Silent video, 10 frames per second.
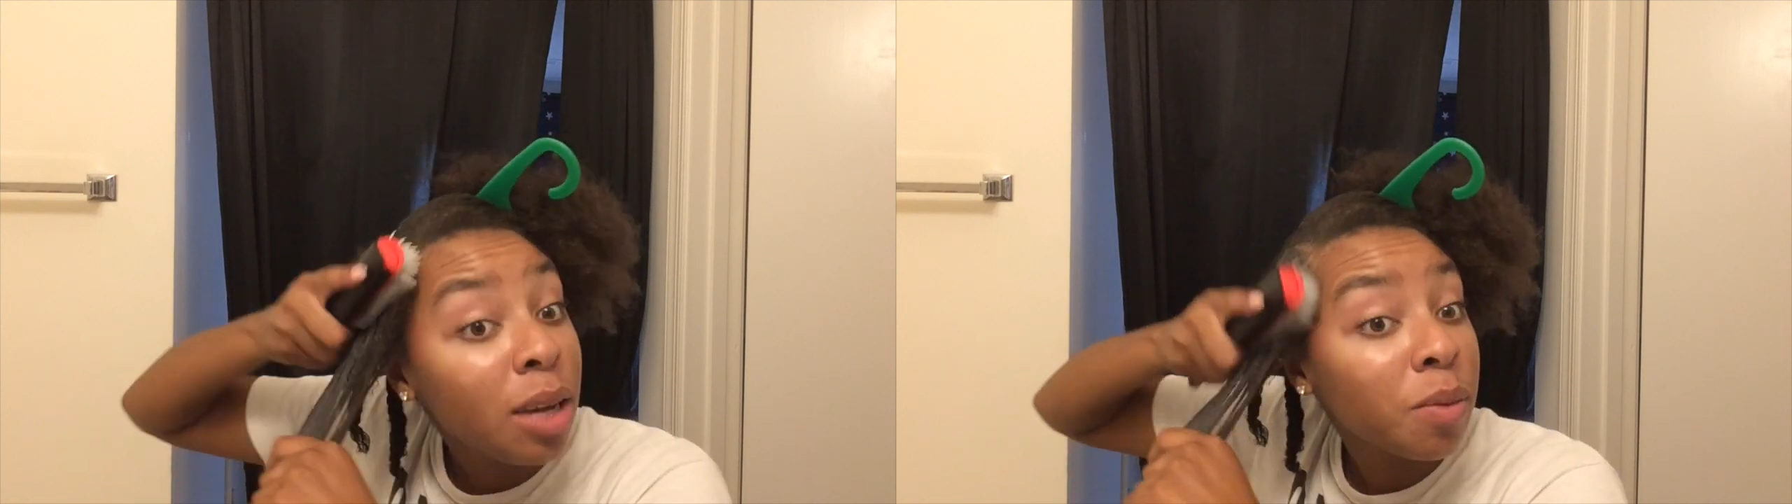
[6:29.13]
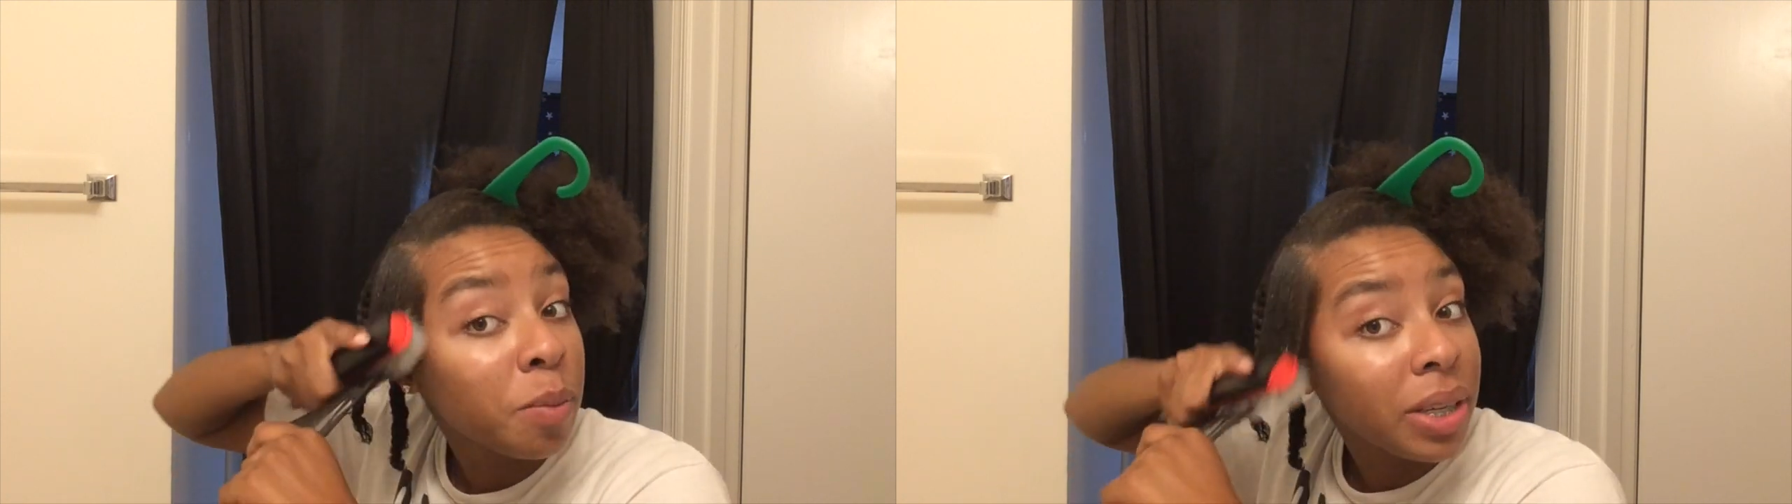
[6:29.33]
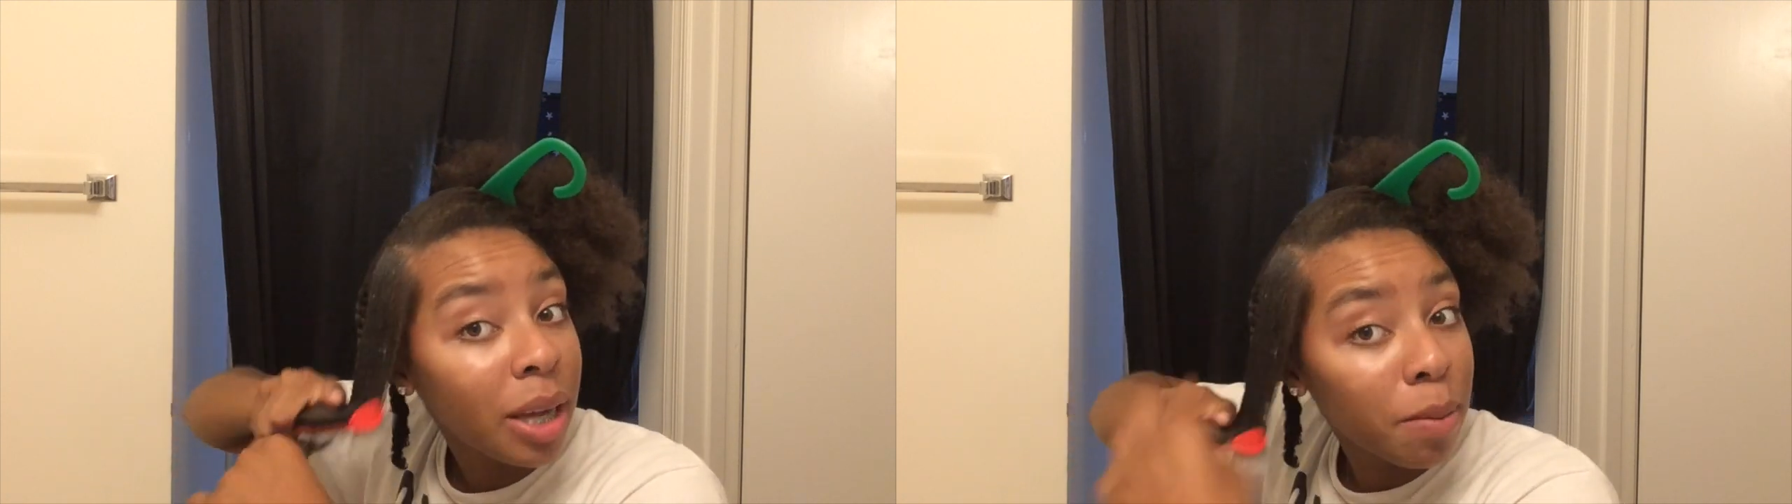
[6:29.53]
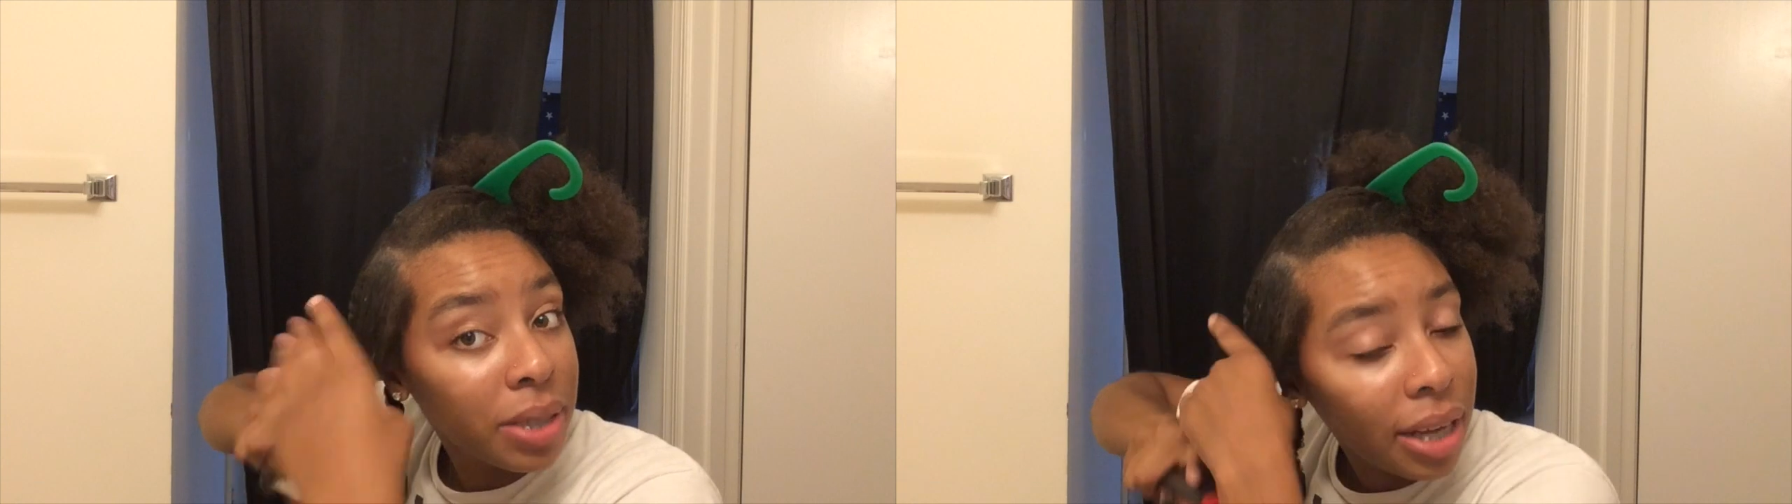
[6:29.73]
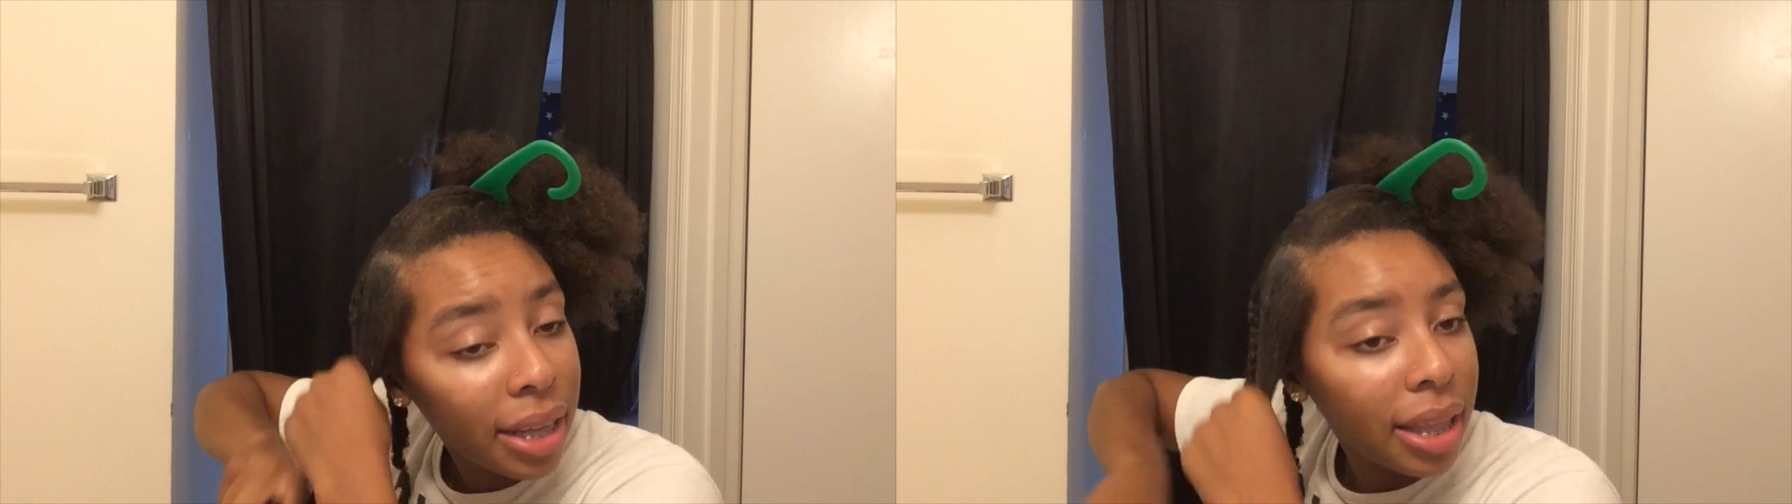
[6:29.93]
it would be
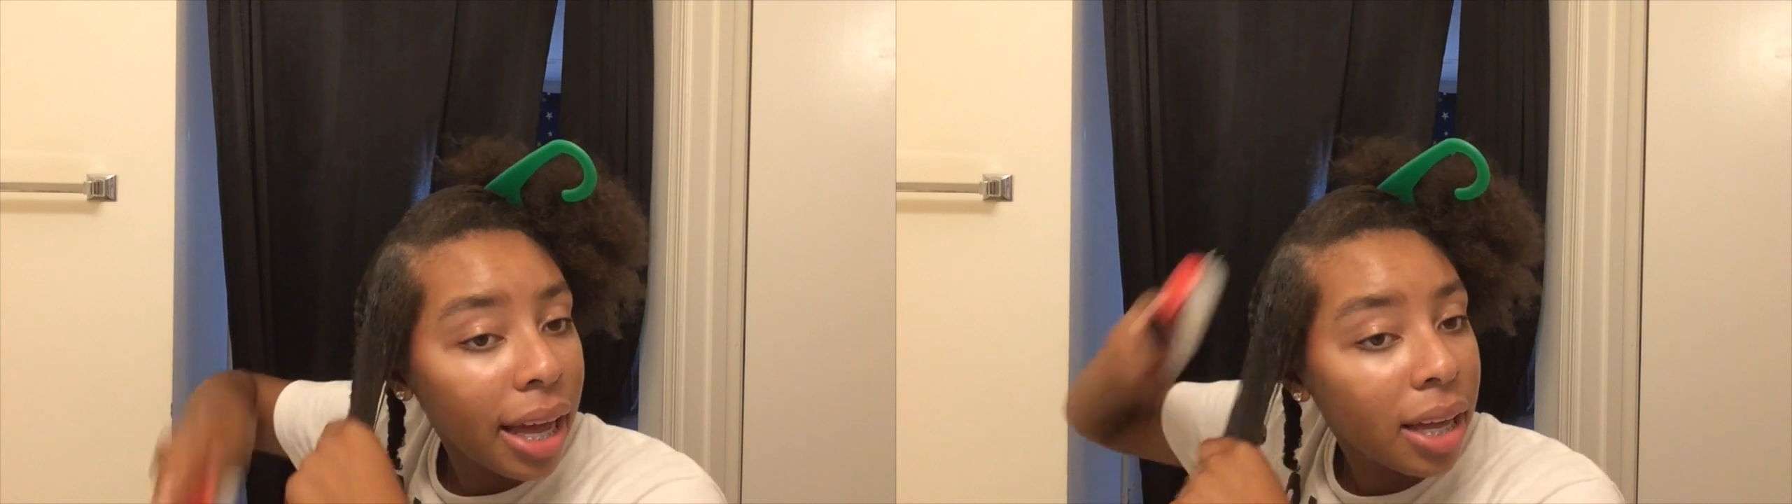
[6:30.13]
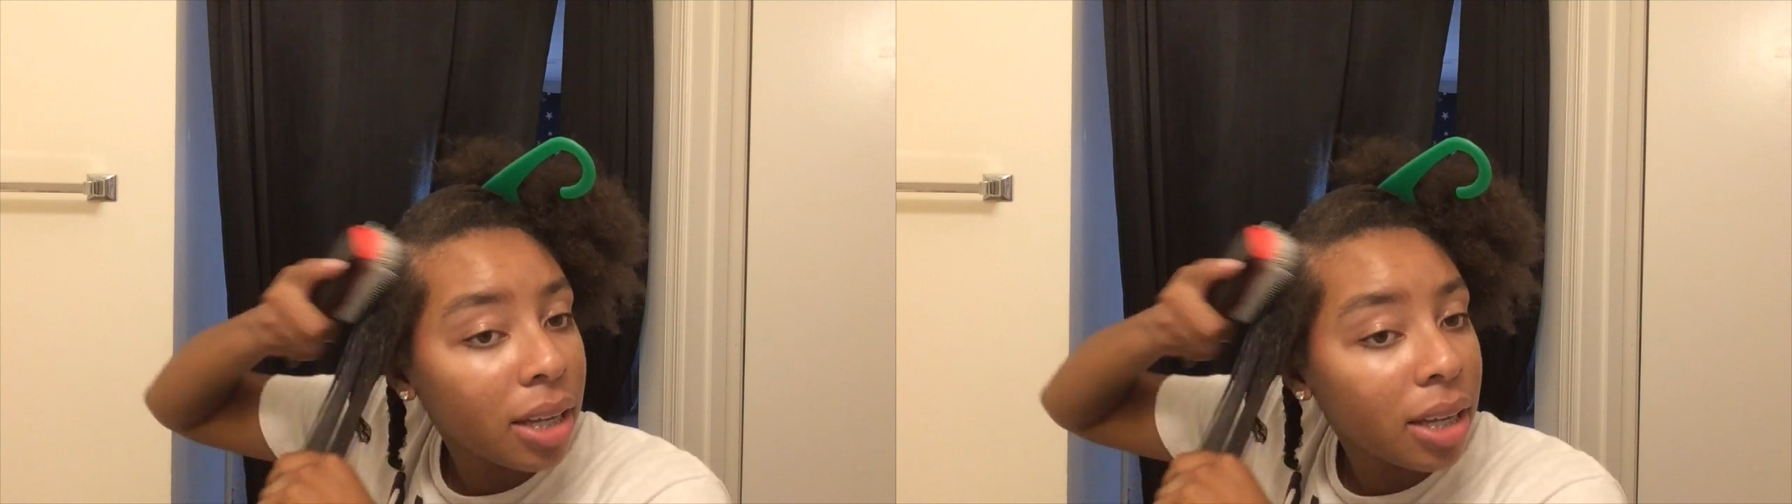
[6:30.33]
damaged like that.